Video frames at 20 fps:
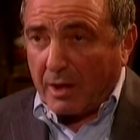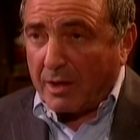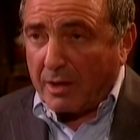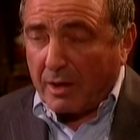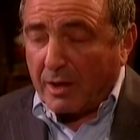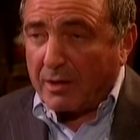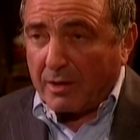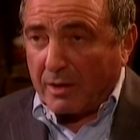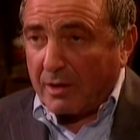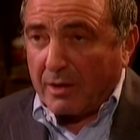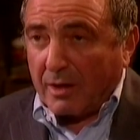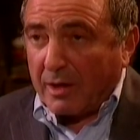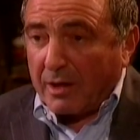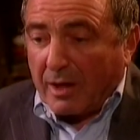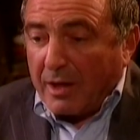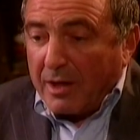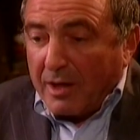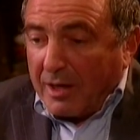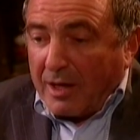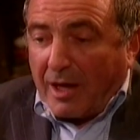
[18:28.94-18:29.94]
I, I,
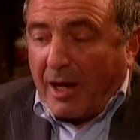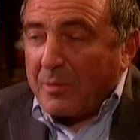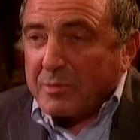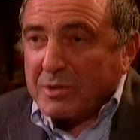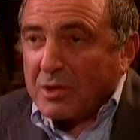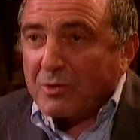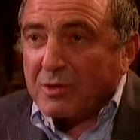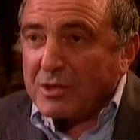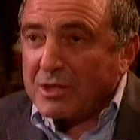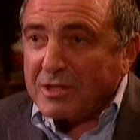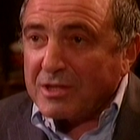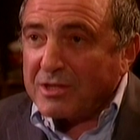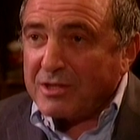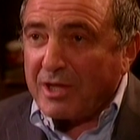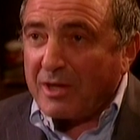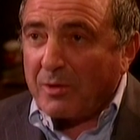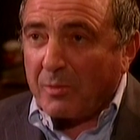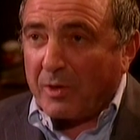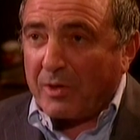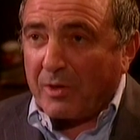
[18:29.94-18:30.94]
I, absolutely
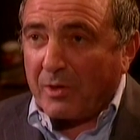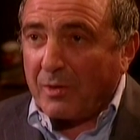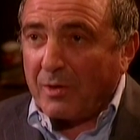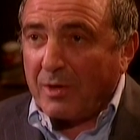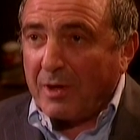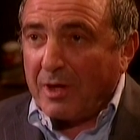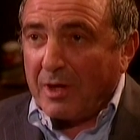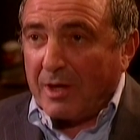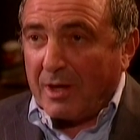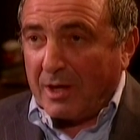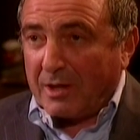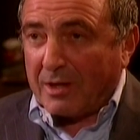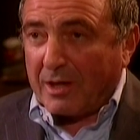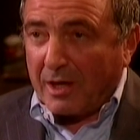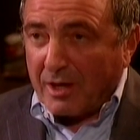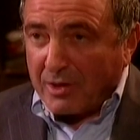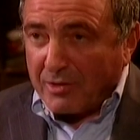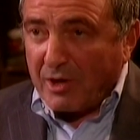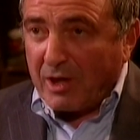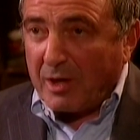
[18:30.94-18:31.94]
sincere with you. And I
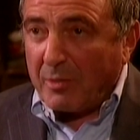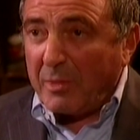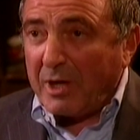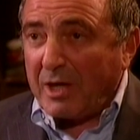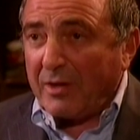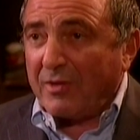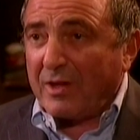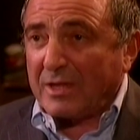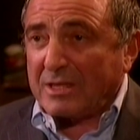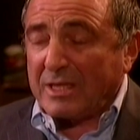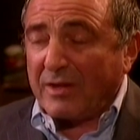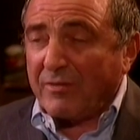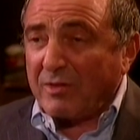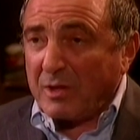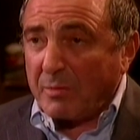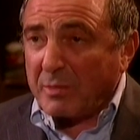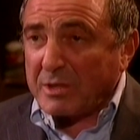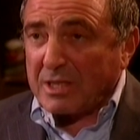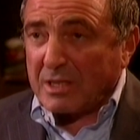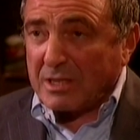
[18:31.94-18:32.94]
really believe that
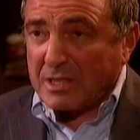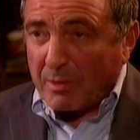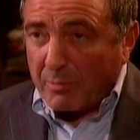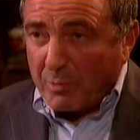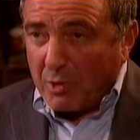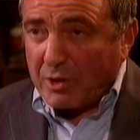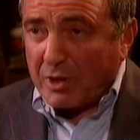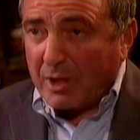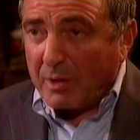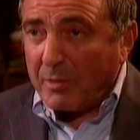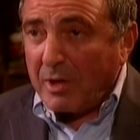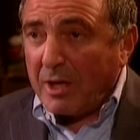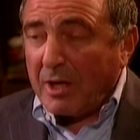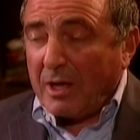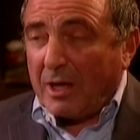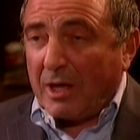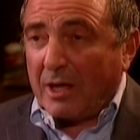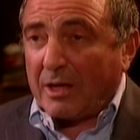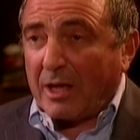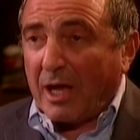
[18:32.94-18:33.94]
70% support him.
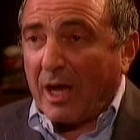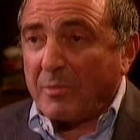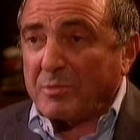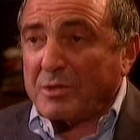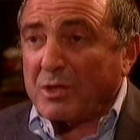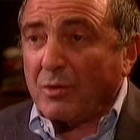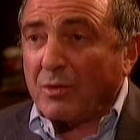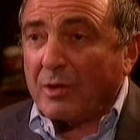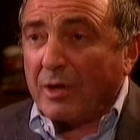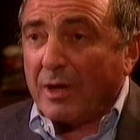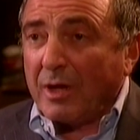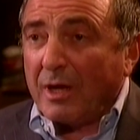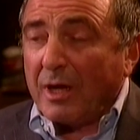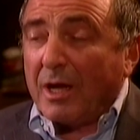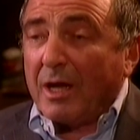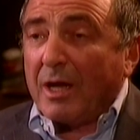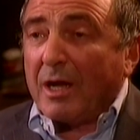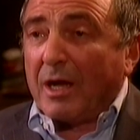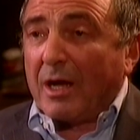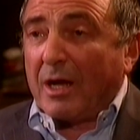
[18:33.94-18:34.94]
And absolutely
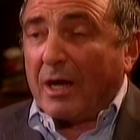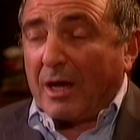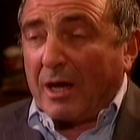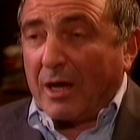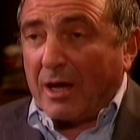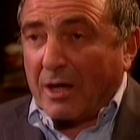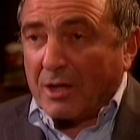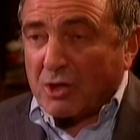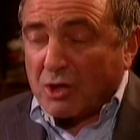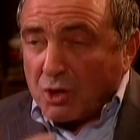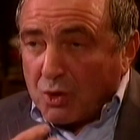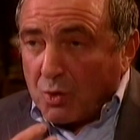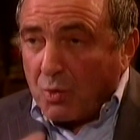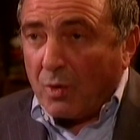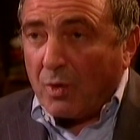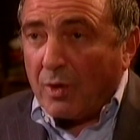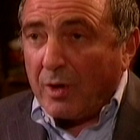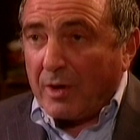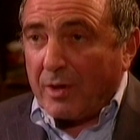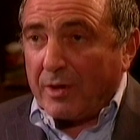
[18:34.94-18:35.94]
uh,
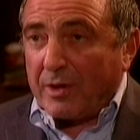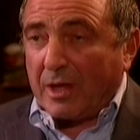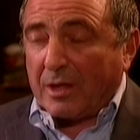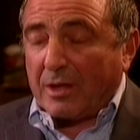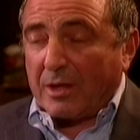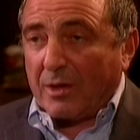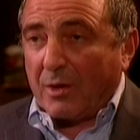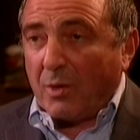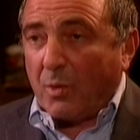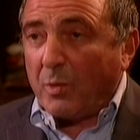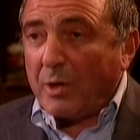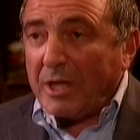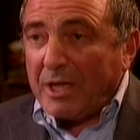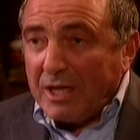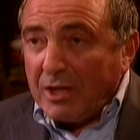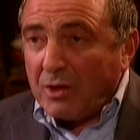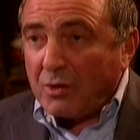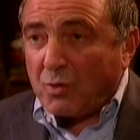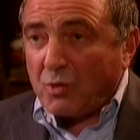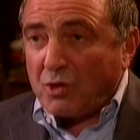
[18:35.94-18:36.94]
sure that we
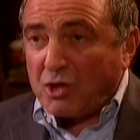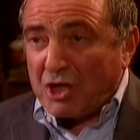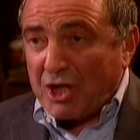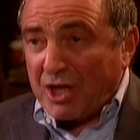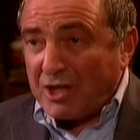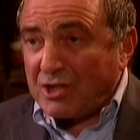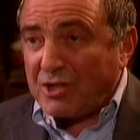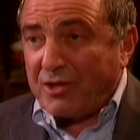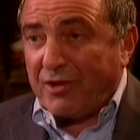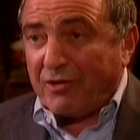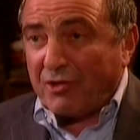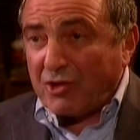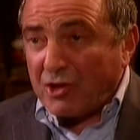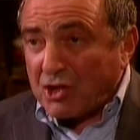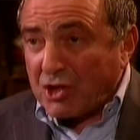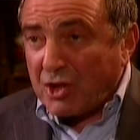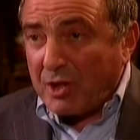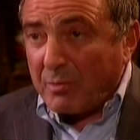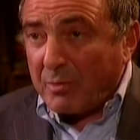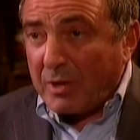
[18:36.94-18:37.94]
need to change the
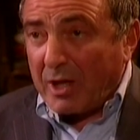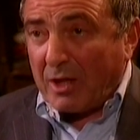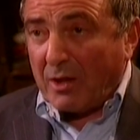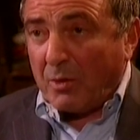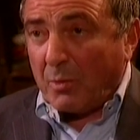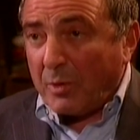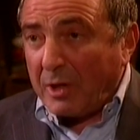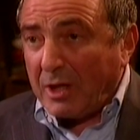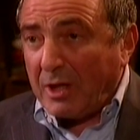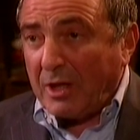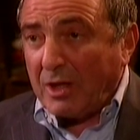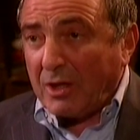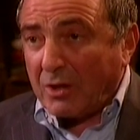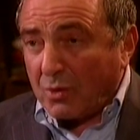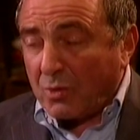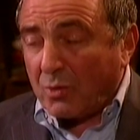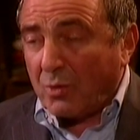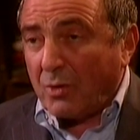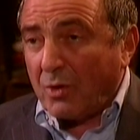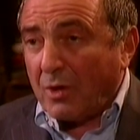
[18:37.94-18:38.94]
regime and we need
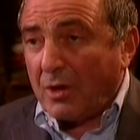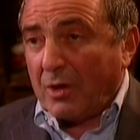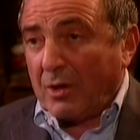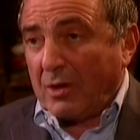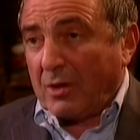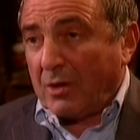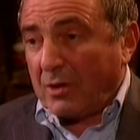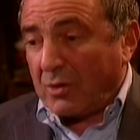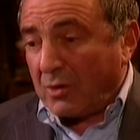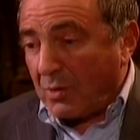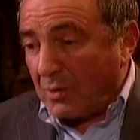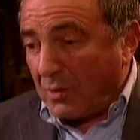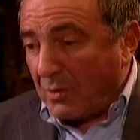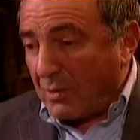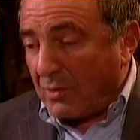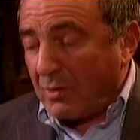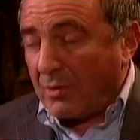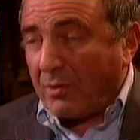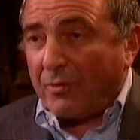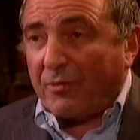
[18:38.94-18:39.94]
to,
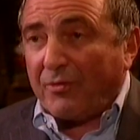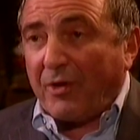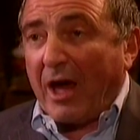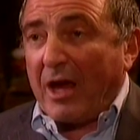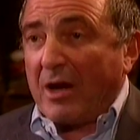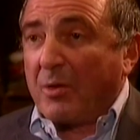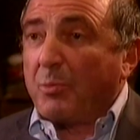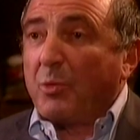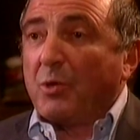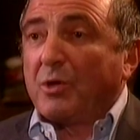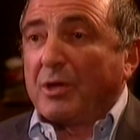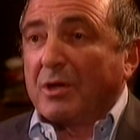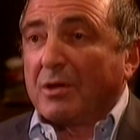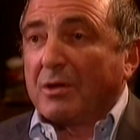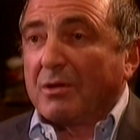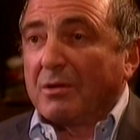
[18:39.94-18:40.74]
to fire Putin.